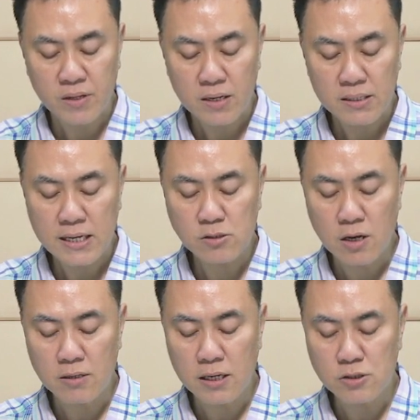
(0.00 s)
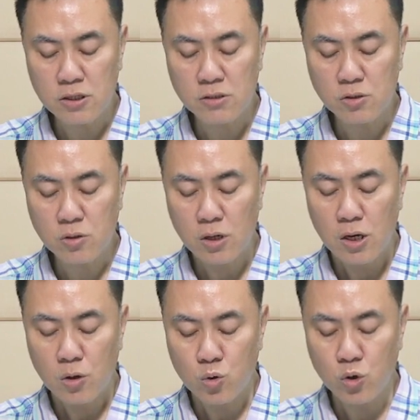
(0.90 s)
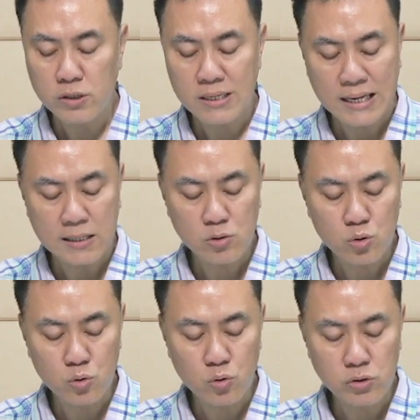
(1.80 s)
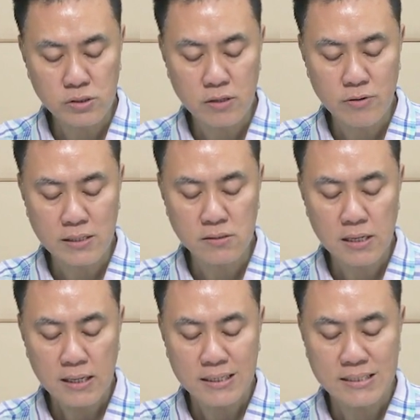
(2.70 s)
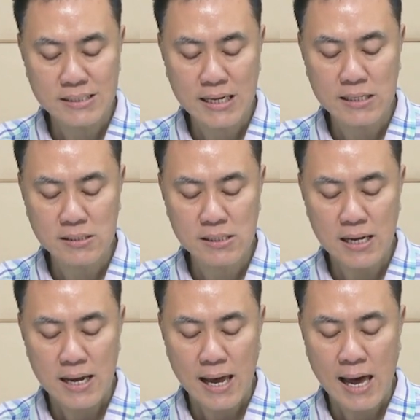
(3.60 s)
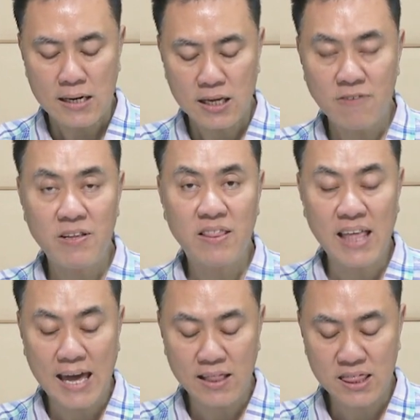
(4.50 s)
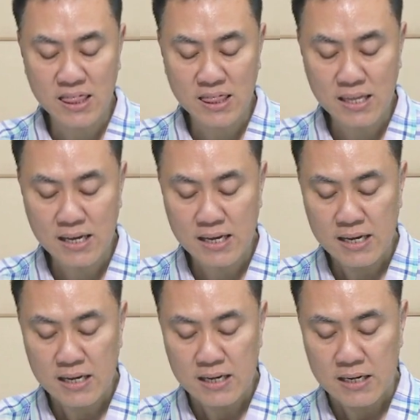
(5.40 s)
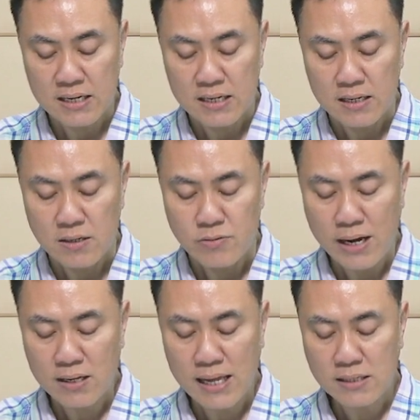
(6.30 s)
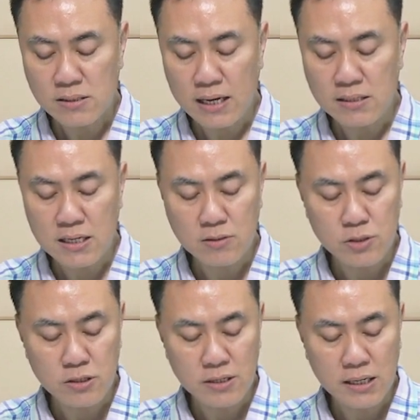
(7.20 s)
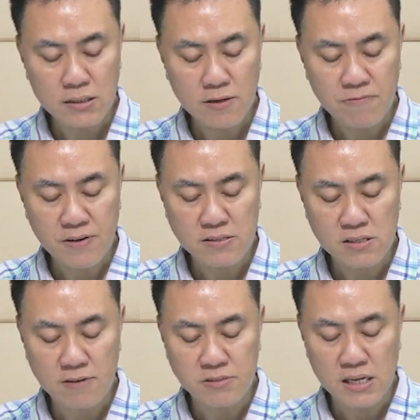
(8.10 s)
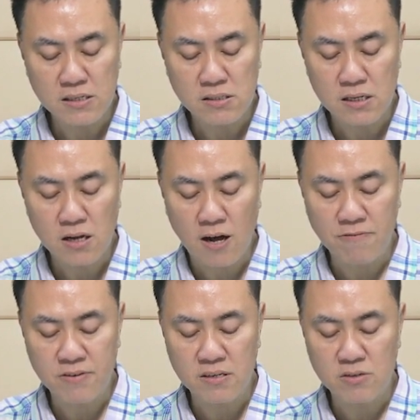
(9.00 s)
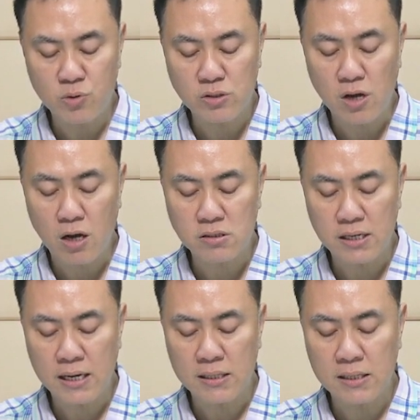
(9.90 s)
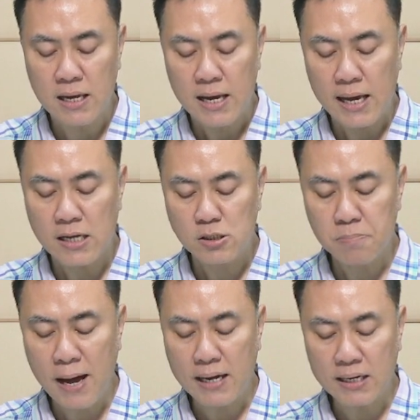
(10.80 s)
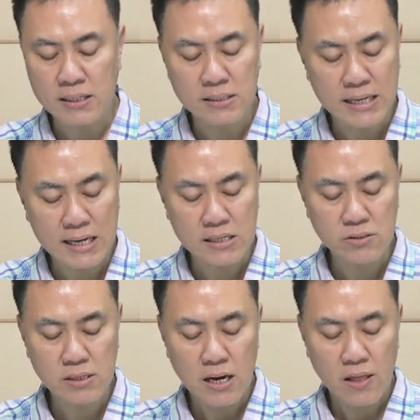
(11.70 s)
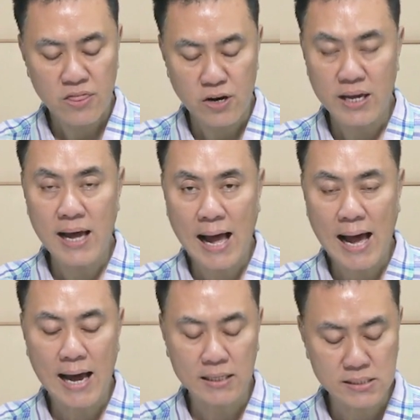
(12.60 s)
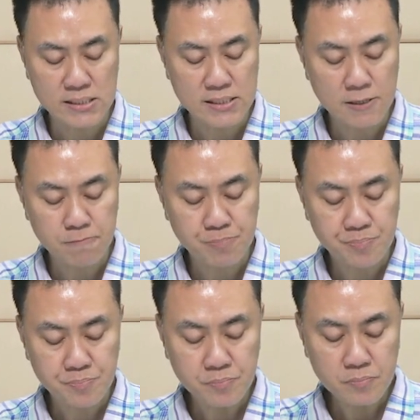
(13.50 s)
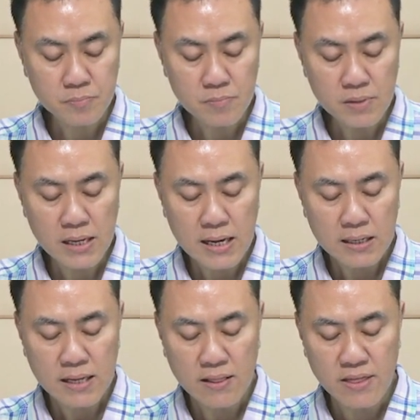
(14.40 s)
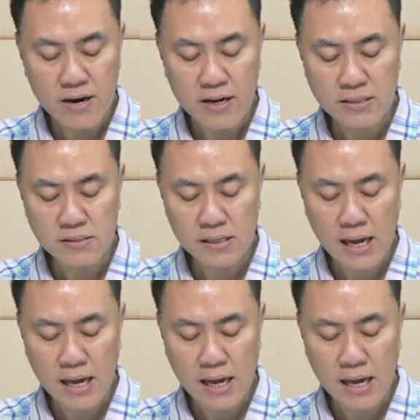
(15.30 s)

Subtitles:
these conditions could lead to serious disease and even death. Reckless eating during the festive season often results in a spike in these three heights. Then there is